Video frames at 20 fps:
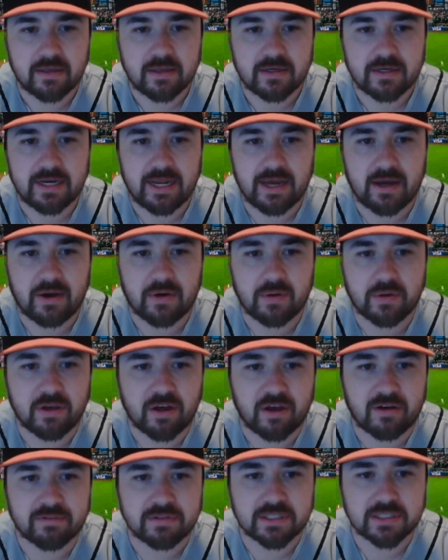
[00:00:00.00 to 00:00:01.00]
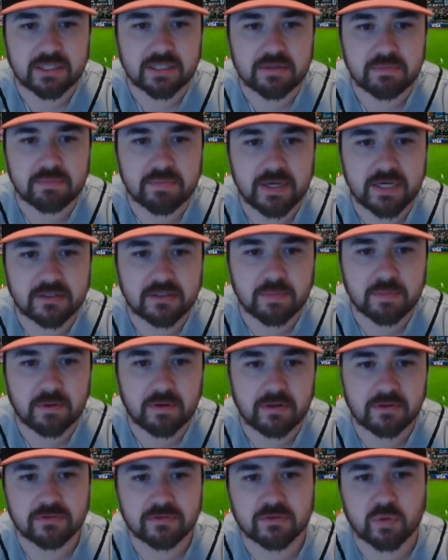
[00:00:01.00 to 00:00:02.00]
Now, obviously, in
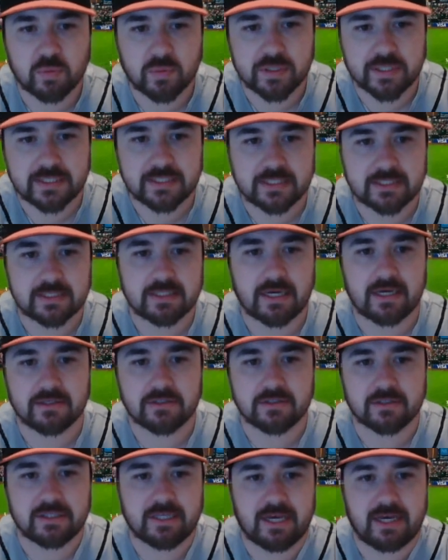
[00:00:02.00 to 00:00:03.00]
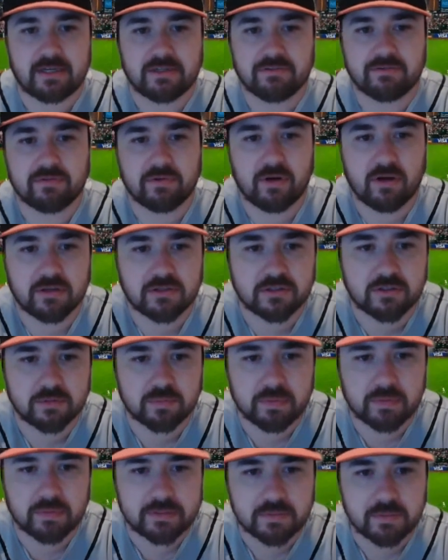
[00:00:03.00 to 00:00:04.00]
baseball, there's 26 guys on the active roster,
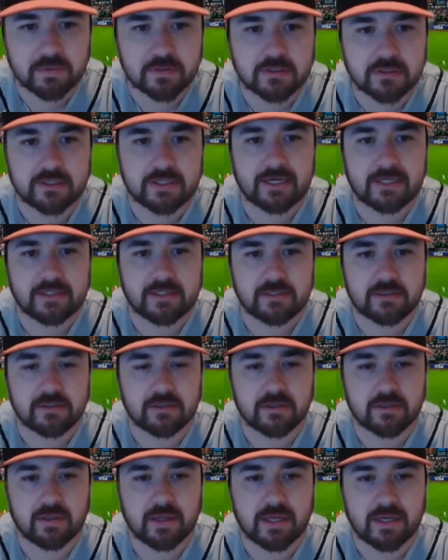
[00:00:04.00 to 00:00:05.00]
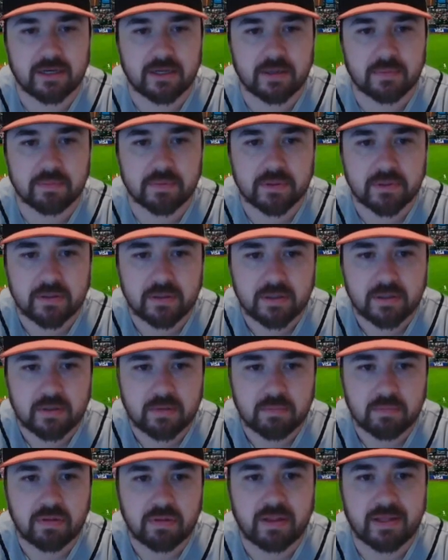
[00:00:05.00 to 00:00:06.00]
plus a bunch of guys that are going to end up
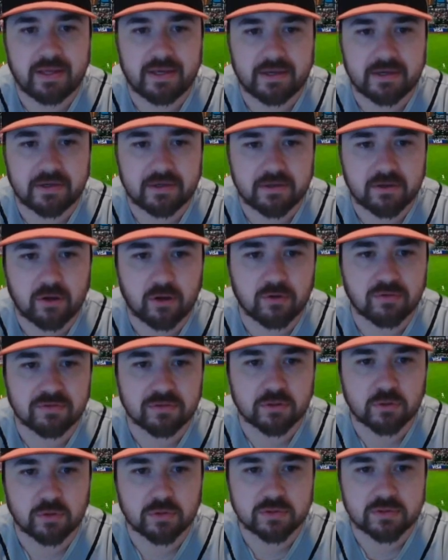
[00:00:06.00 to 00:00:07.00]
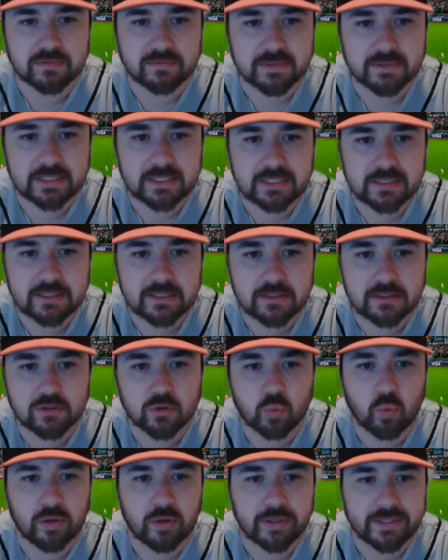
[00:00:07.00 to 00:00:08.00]
playing over the course of the season.
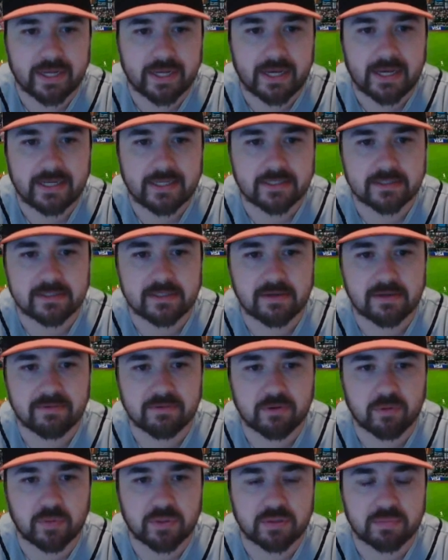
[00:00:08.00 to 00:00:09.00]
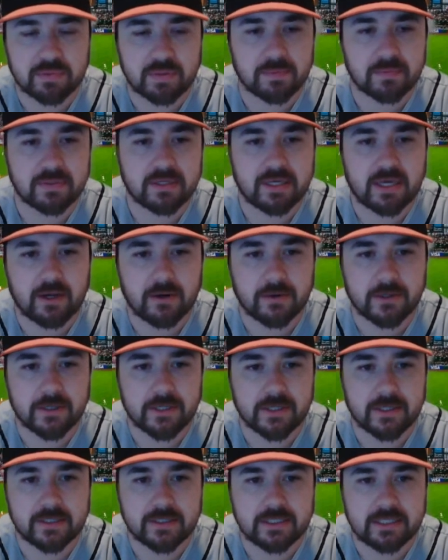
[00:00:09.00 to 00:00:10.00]
So one guy is never going to be able to
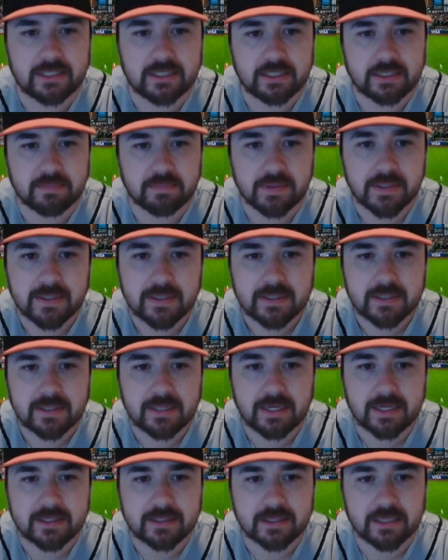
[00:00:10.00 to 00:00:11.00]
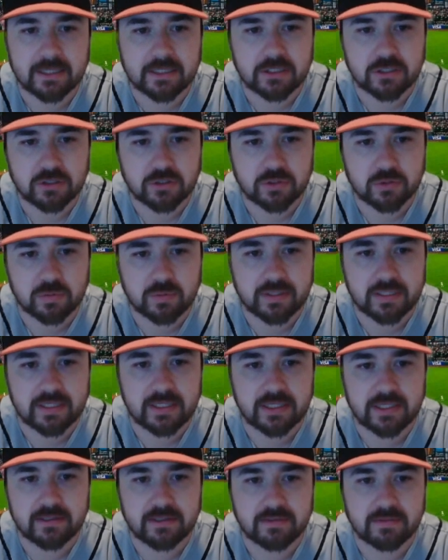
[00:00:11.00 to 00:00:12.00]
carry a team like they do
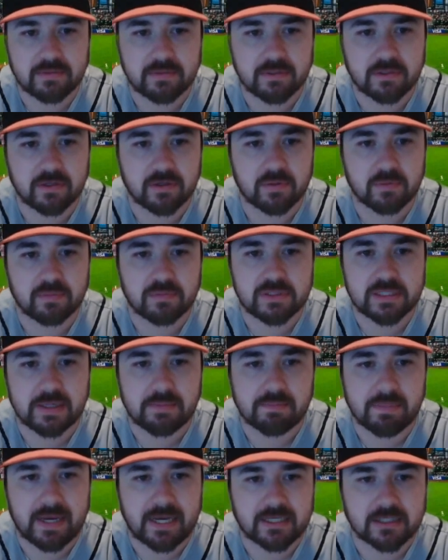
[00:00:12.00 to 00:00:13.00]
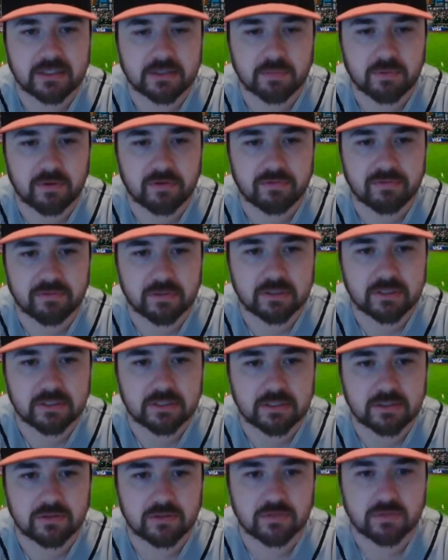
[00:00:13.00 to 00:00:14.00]
in, say basketball, for
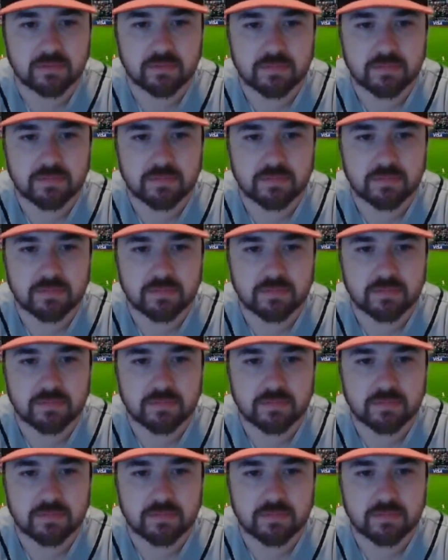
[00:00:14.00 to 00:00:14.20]
instance.